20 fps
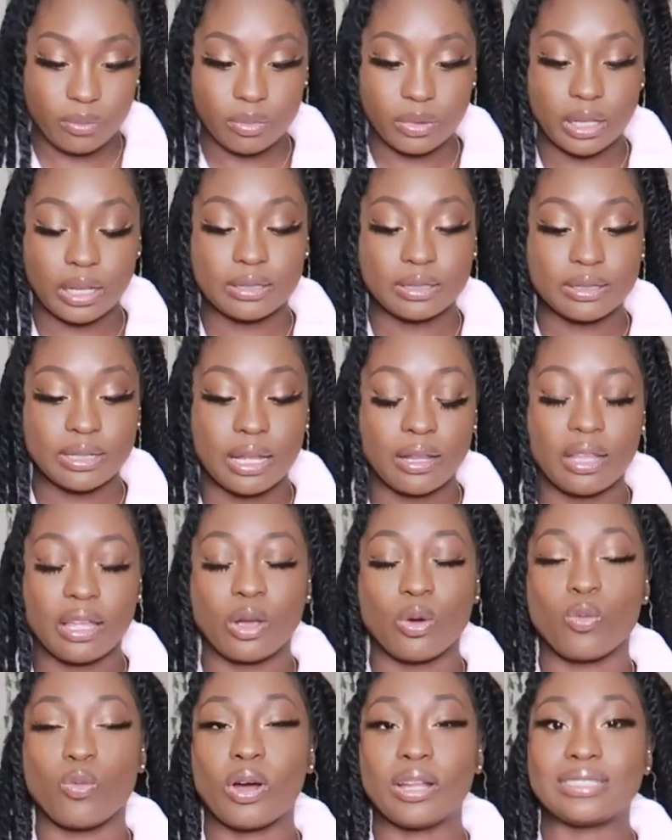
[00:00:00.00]
It's not like
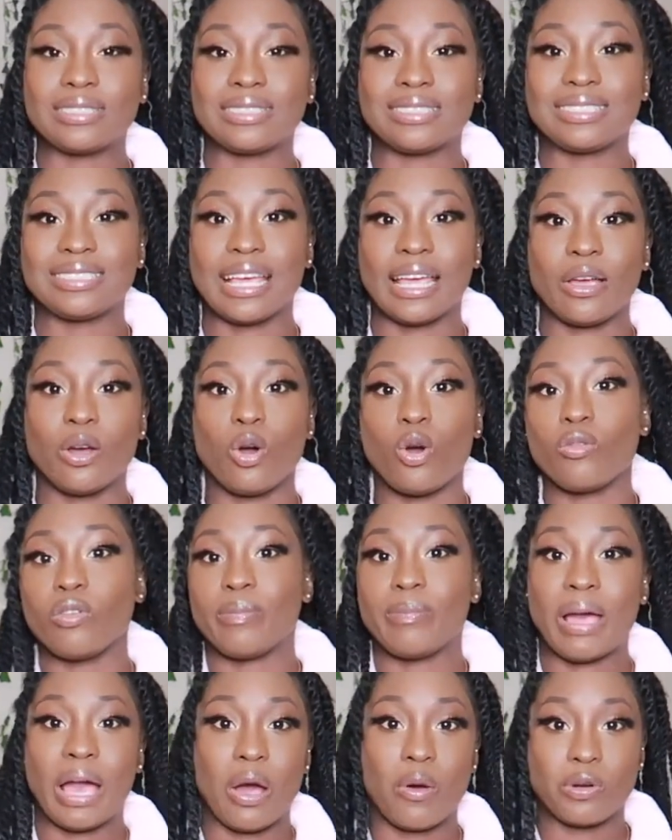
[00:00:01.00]
one scent
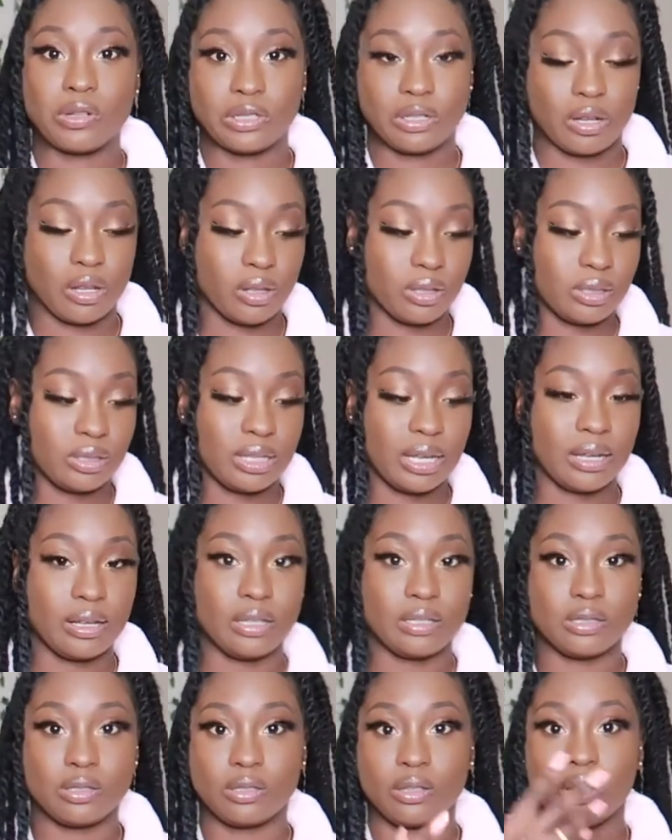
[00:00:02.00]
overpowers another scent.
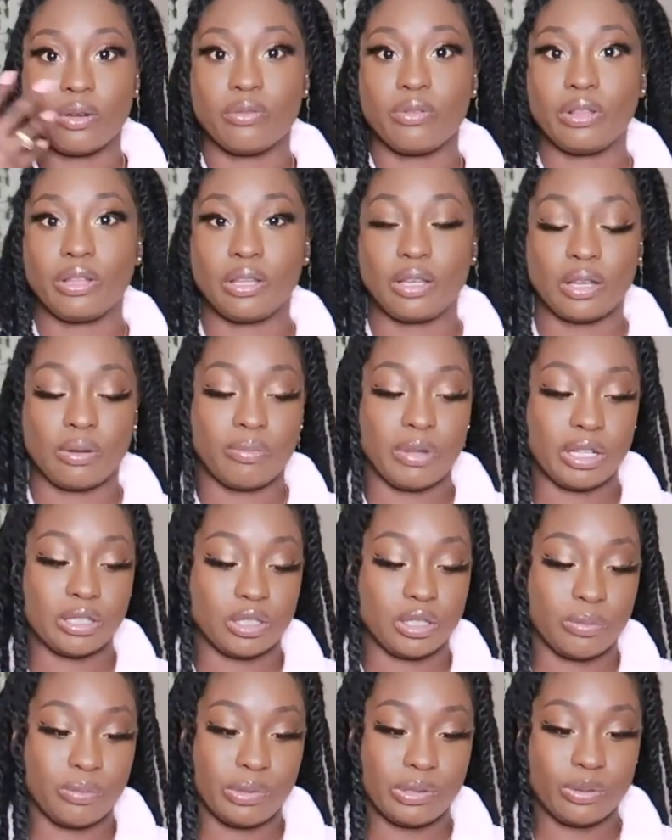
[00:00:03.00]
It's a really good
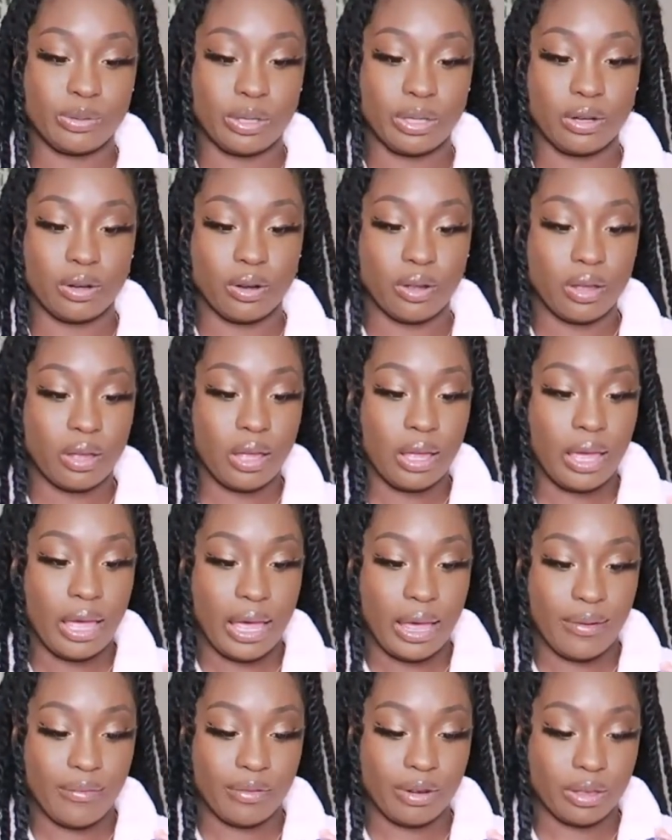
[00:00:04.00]
mixture between
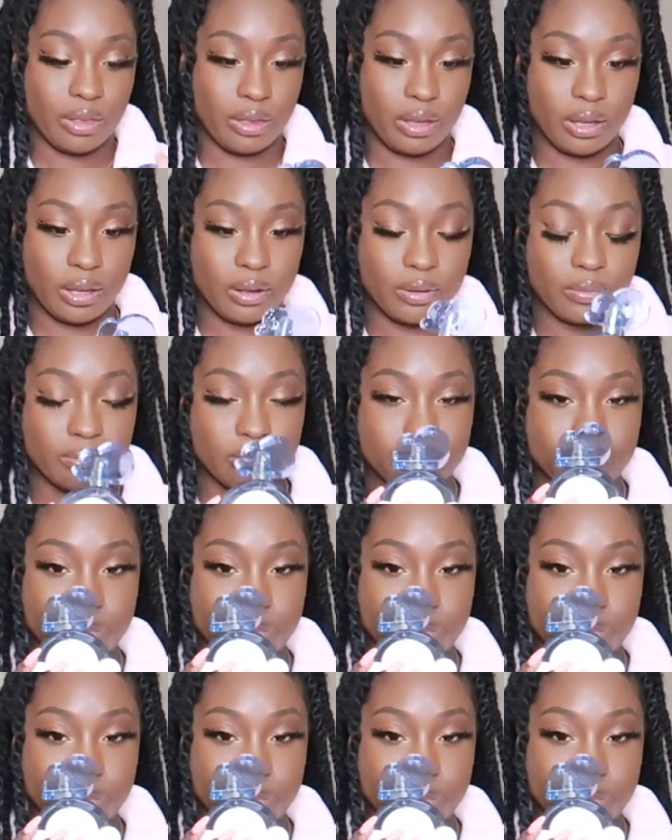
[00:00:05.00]
everything.